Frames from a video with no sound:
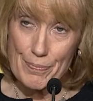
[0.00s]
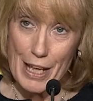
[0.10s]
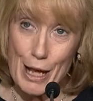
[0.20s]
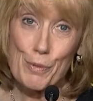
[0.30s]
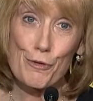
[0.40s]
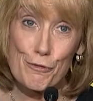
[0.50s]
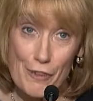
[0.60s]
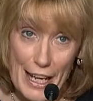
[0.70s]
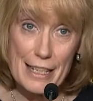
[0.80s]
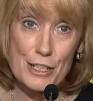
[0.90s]
I will
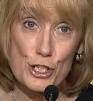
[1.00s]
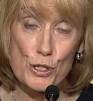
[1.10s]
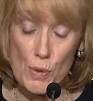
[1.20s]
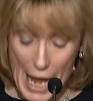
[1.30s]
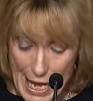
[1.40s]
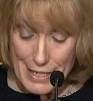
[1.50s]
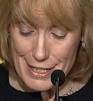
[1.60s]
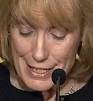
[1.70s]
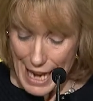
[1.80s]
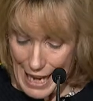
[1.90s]
fight to
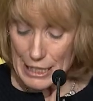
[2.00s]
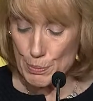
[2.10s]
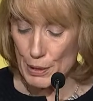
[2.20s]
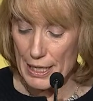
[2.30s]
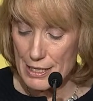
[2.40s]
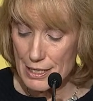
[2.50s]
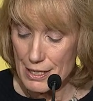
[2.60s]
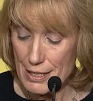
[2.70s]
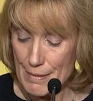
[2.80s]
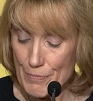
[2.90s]
end tax breaks
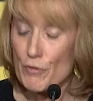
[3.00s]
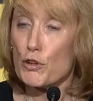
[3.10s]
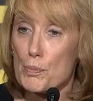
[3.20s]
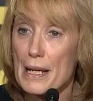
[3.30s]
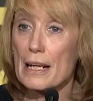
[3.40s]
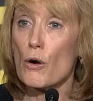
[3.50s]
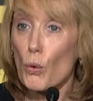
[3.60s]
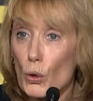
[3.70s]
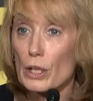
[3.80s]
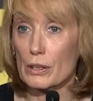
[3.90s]
for big
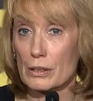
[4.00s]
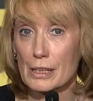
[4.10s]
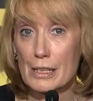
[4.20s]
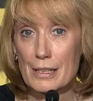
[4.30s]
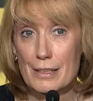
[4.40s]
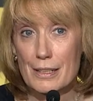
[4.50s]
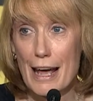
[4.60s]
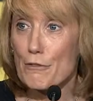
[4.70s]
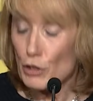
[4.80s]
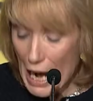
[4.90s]
oil
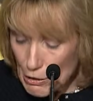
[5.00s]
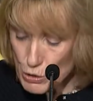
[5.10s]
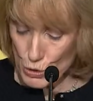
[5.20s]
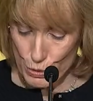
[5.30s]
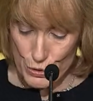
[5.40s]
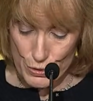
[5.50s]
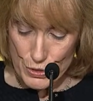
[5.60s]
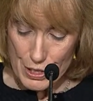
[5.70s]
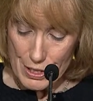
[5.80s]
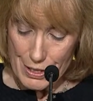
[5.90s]
and for
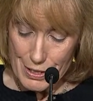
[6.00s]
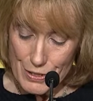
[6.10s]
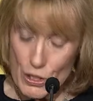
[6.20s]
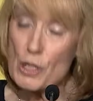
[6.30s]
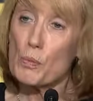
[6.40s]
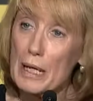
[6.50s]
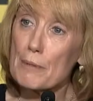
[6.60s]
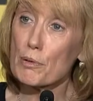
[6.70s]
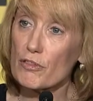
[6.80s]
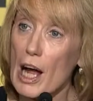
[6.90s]
outsourcers so that we
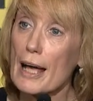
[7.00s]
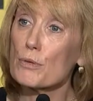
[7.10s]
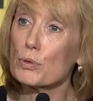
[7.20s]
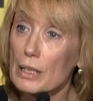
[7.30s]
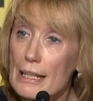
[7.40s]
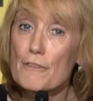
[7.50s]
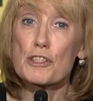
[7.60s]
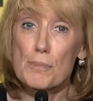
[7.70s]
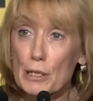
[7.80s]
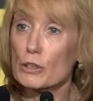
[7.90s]
can provide relief
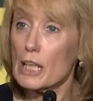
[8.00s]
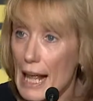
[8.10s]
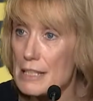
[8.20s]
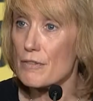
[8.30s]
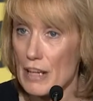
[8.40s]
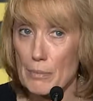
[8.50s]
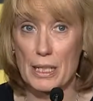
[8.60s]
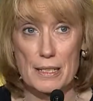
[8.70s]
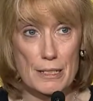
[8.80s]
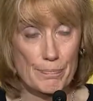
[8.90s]
to middle-class
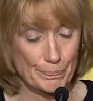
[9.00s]
families.